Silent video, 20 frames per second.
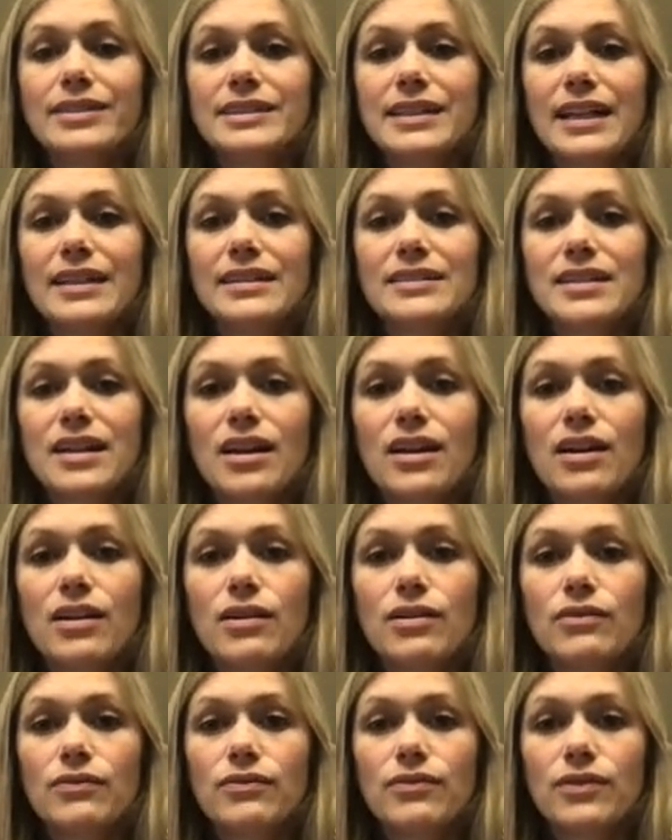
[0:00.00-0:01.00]
a sense
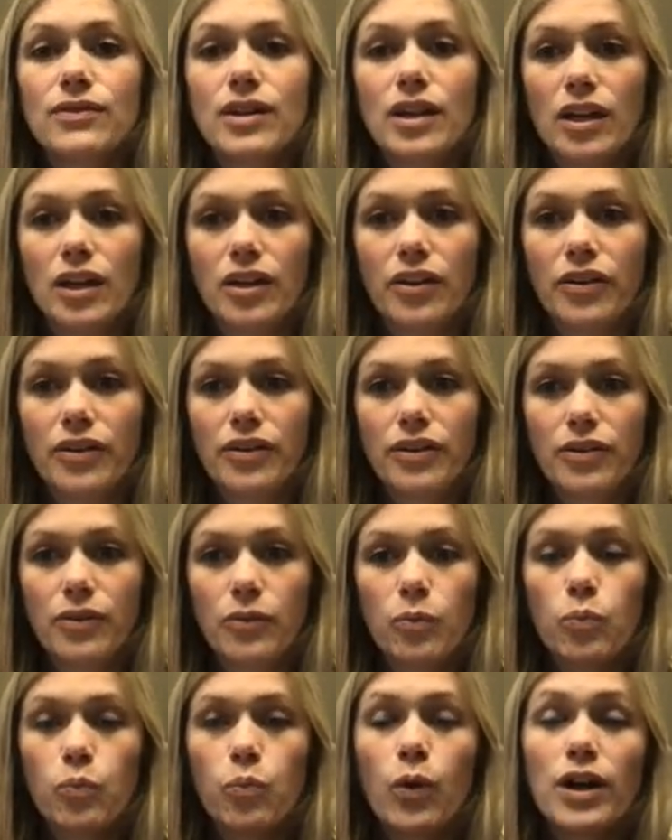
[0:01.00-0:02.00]
of
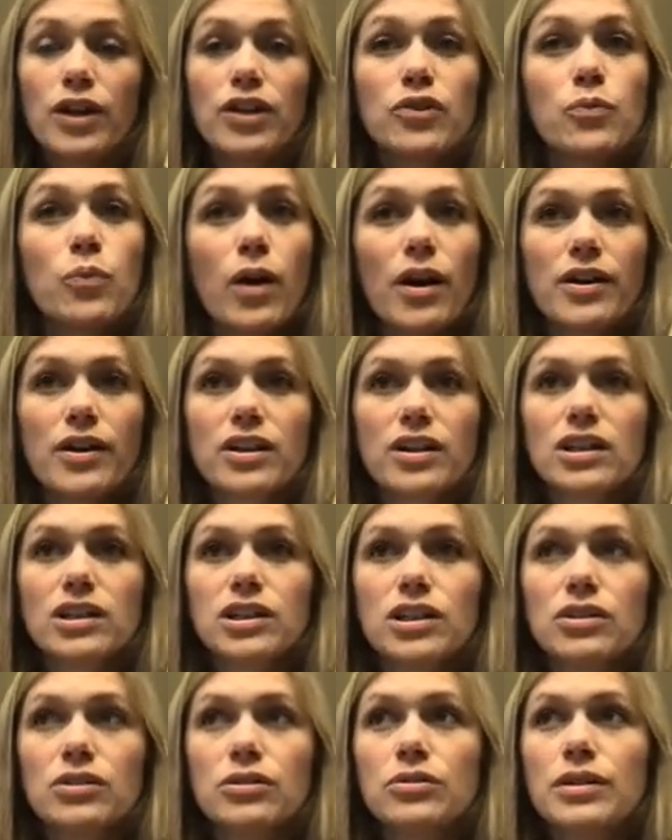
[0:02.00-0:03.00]
what you'd want to
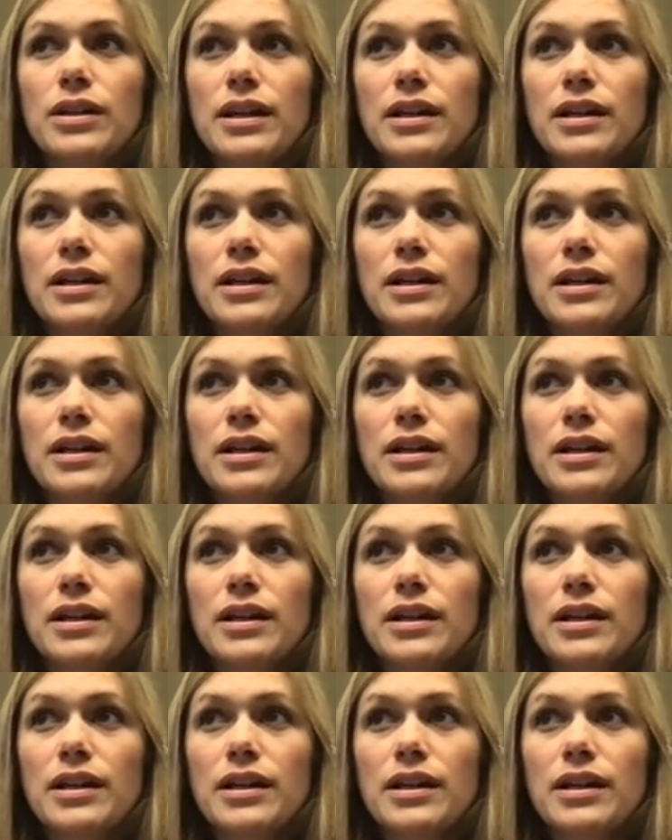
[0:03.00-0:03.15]
include.